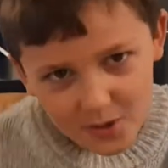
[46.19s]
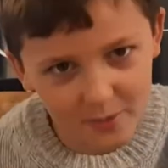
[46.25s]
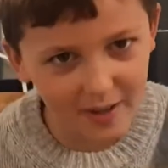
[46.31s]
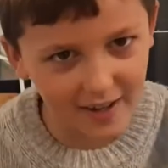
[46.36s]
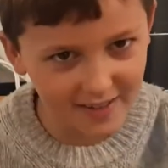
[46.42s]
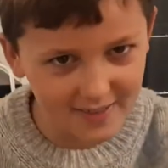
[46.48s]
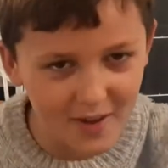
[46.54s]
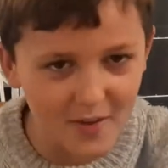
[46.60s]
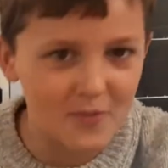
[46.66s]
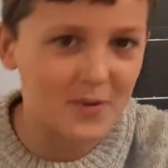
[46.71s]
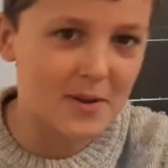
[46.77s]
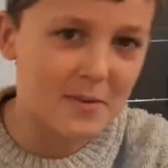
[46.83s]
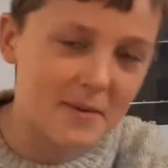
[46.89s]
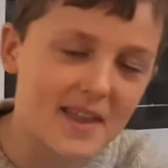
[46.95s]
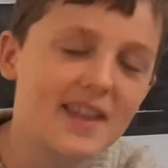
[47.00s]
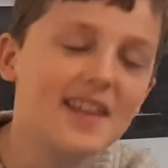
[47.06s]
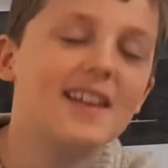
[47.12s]
you get every
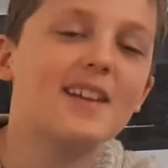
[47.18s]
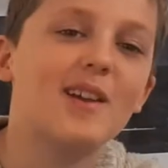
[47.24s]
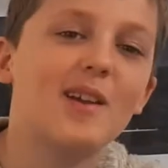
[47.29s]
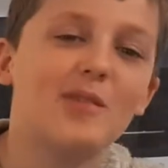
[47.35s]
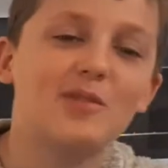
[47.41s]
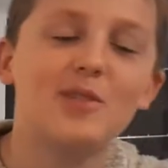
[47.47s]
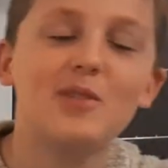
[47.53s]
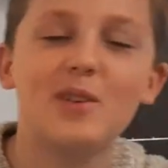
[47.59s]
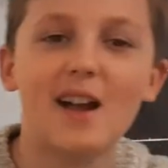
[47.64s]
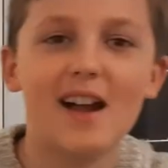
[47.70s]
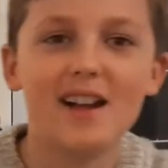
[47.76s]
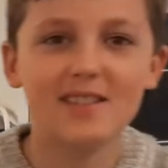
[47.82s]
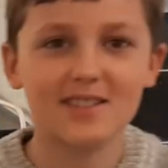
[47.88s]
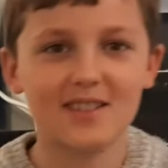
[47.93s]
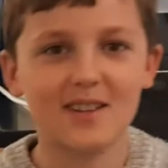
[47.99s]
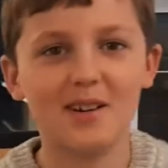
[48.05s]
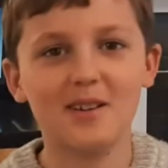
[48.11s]
week if you
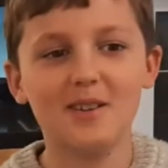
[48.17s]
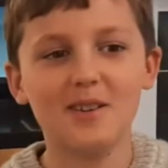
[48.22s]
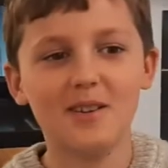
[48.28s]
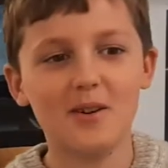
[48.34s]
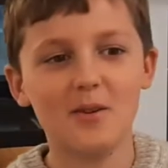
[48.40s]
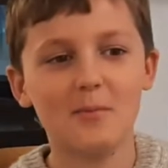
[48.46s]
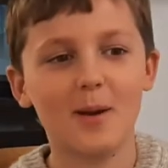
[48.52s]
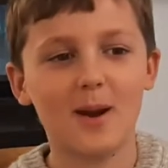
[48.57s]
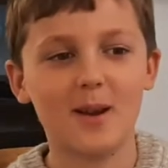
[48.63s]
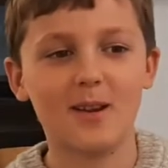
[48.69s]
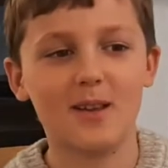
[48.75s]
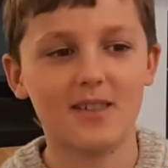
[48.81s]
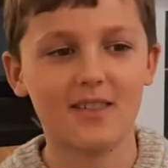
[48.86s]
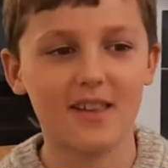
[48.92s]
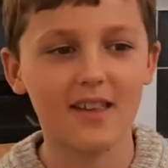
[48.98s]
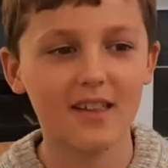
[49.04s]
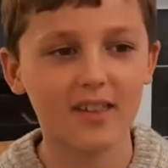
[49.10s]
get no
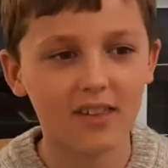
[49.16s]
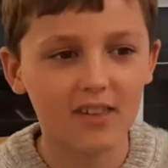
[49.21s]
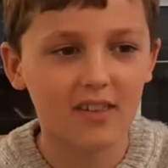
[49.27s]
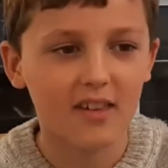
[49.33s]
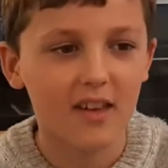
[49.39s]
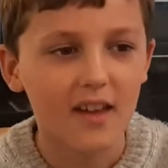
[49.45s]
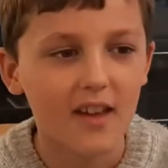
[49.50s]
minuses.